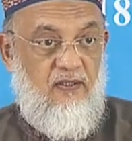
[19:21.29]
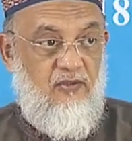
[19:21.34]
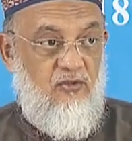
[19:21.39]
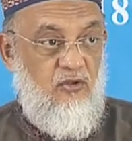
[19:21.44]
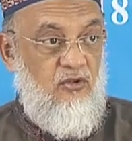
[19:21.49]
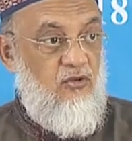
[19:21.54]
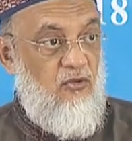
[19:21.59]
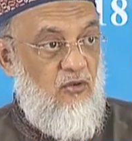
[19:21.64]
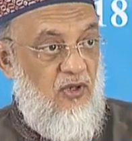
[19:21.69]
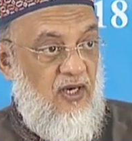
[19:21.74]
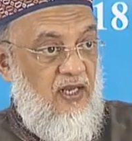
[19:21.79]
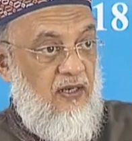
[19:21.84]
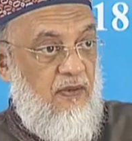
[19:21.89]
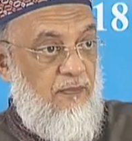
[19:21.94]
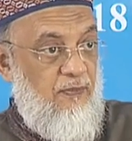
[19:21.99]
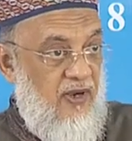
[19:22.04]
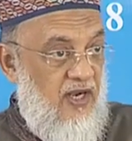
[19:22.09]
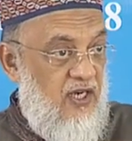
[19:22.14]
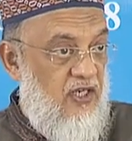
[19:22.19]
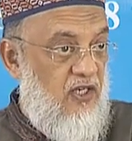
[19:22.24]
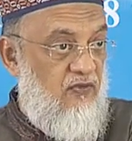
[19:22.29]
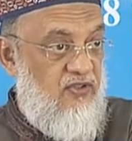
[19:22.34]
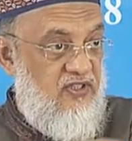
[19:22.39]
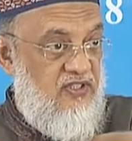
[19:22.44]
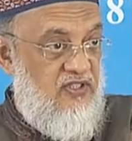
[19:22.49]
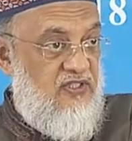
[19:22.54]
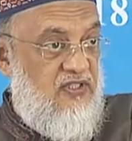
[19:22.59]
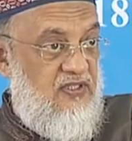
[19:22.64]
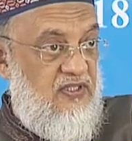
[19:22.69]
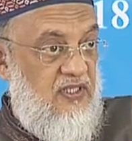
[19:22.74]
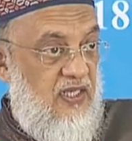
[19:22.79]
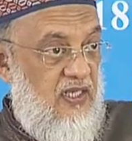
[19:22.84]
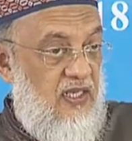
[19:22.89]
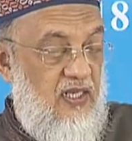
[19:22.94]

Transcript: So you are part of his,